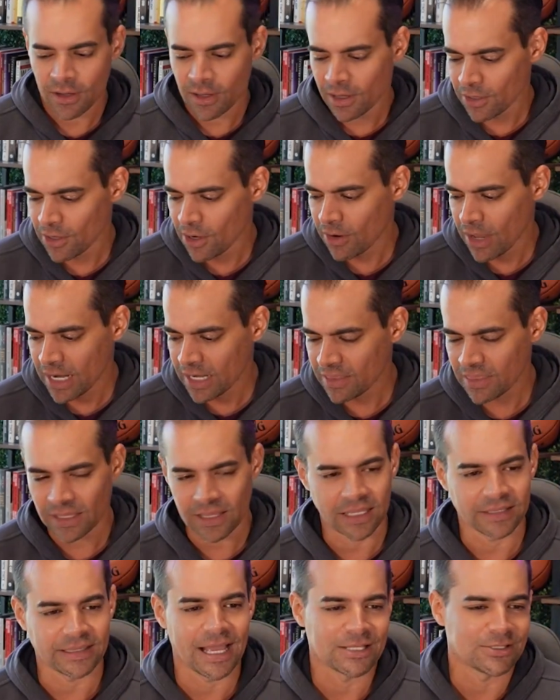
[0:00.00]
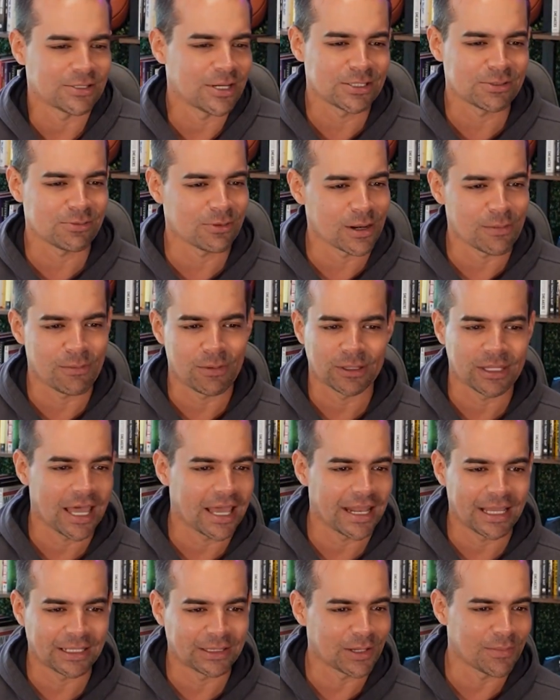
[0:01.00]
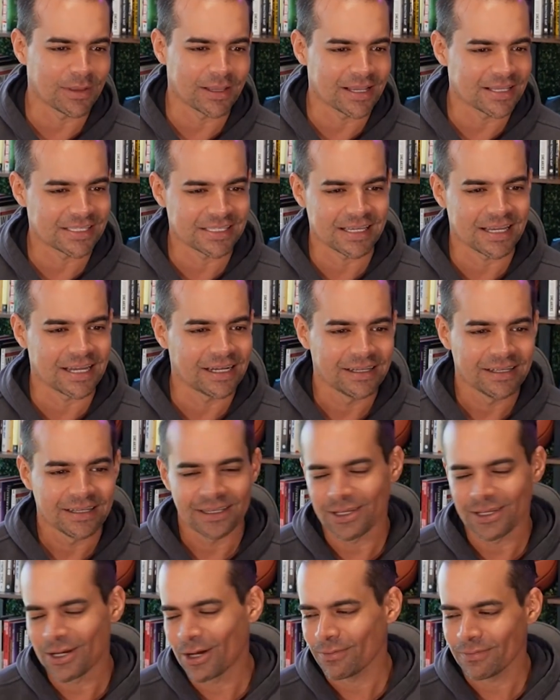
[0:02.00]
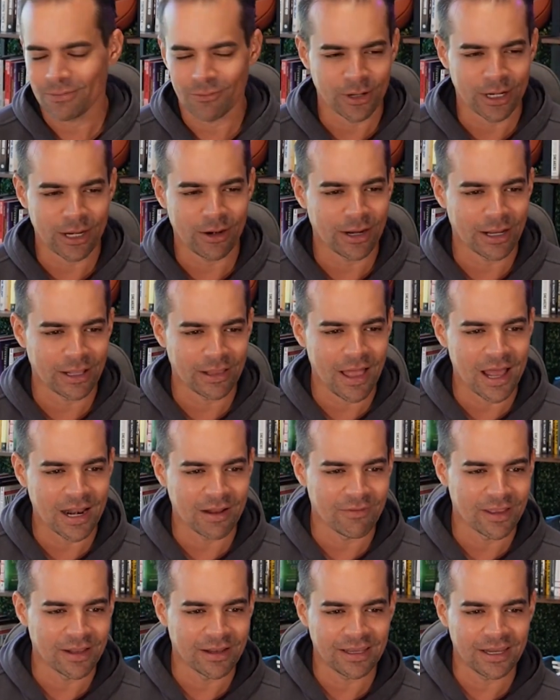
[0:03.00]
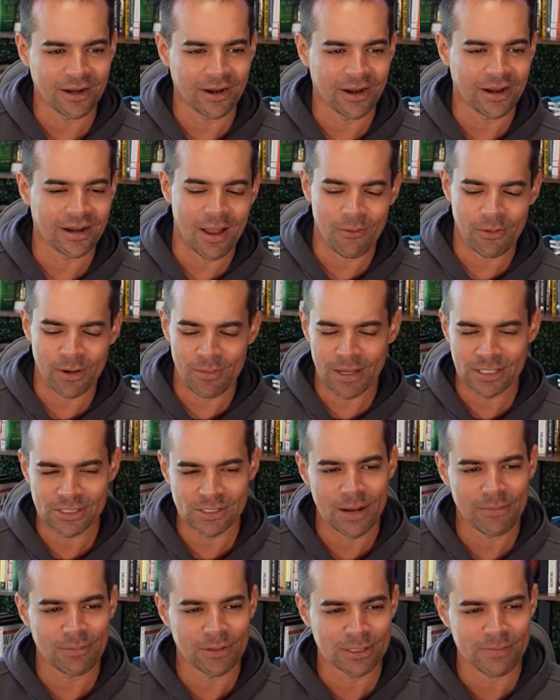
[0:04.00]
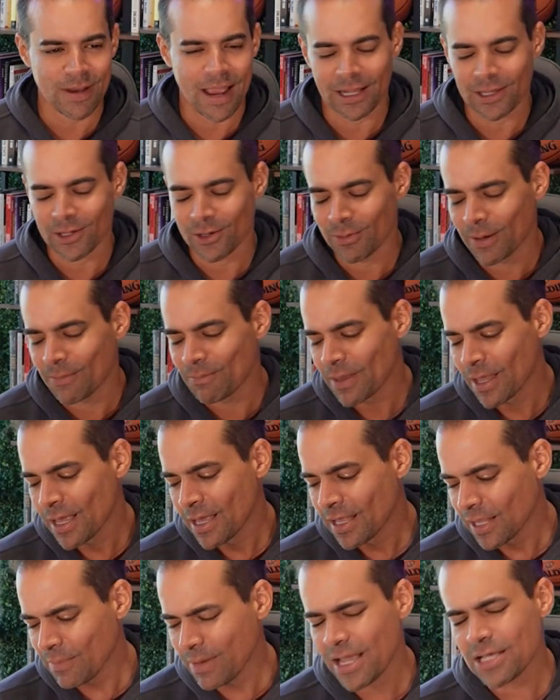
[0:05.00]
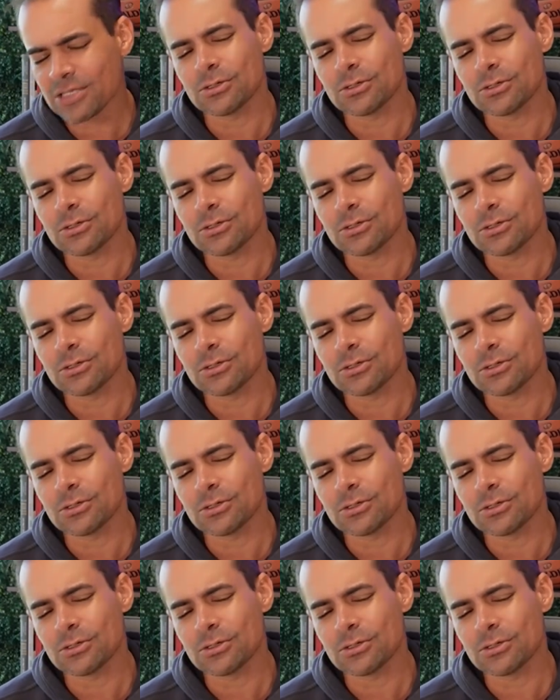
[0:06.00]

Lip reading: anything like that. So I just wanted to put that out there because, we're hearing a lot of it here and I want to make sure I push back a little bit. Let me ask you a